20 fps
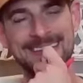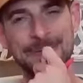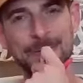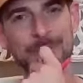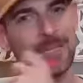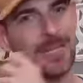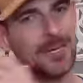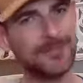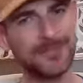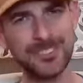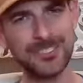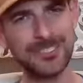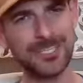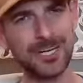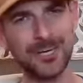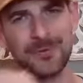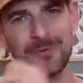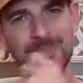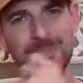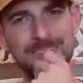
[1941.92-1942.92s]
Would love to
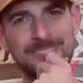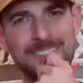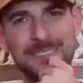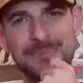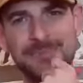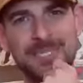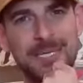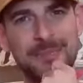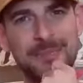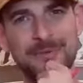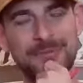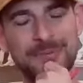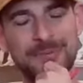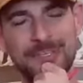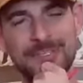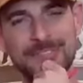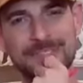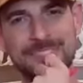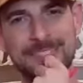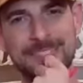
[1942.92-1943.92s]
share it with you sometime if
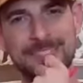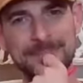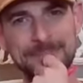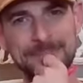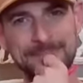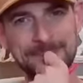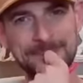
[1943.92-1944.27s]
you're interested.